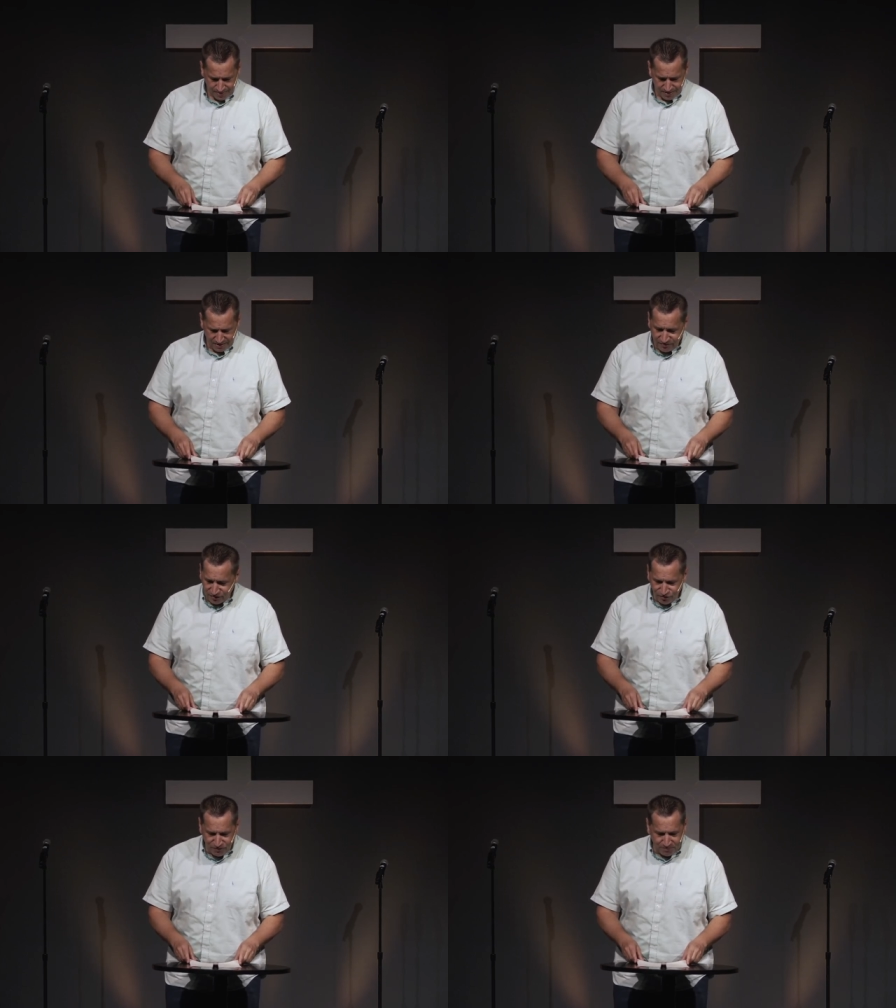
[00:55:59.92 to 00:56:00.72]
Listen,
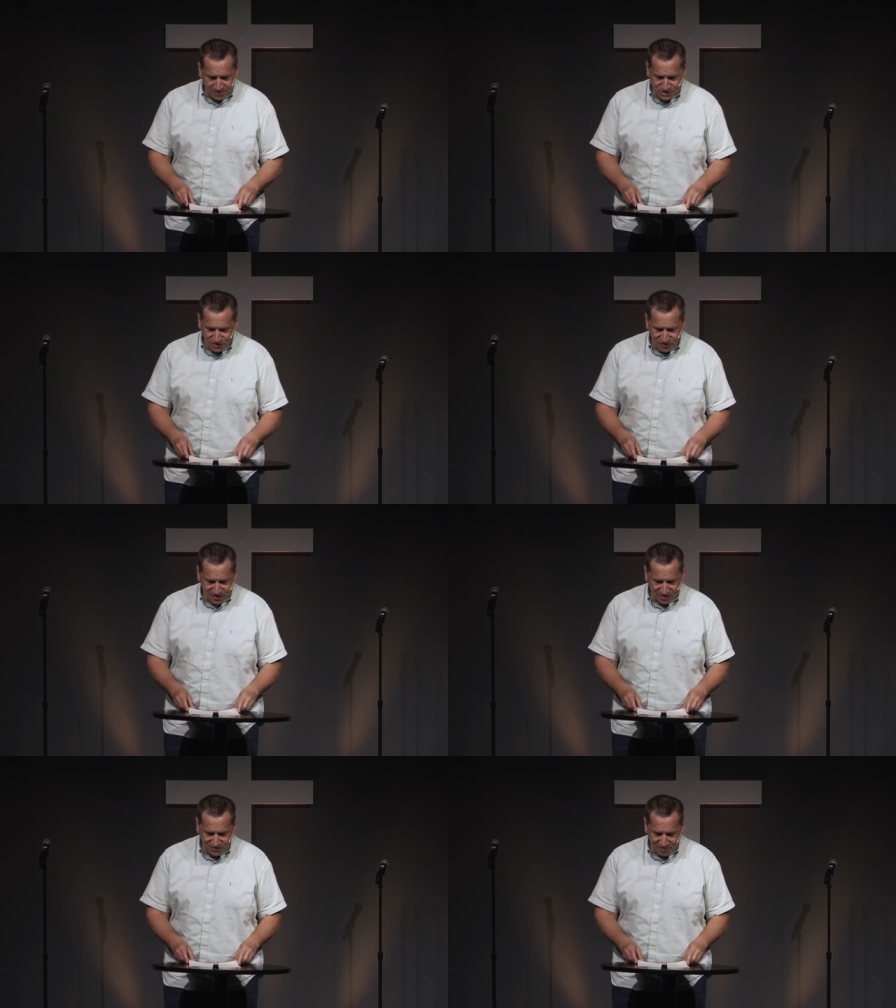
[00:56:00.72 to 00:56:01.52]
there's a bunch of
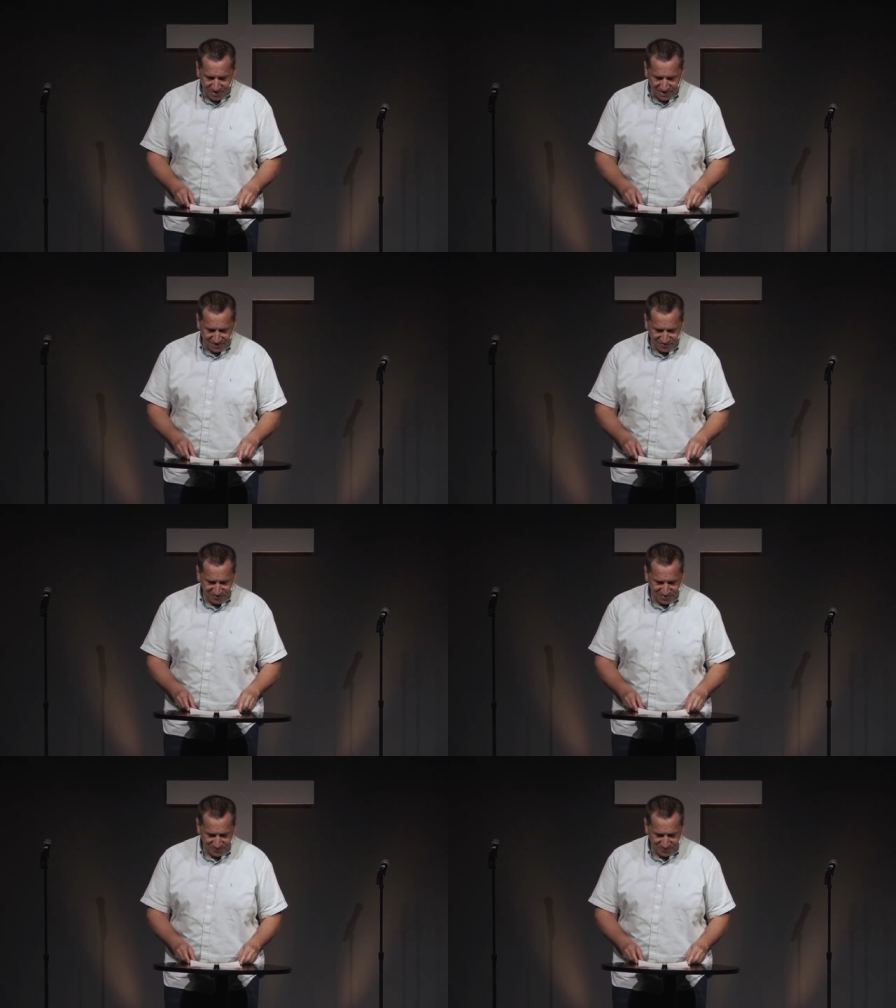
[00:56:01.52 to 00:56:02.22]
things on my list.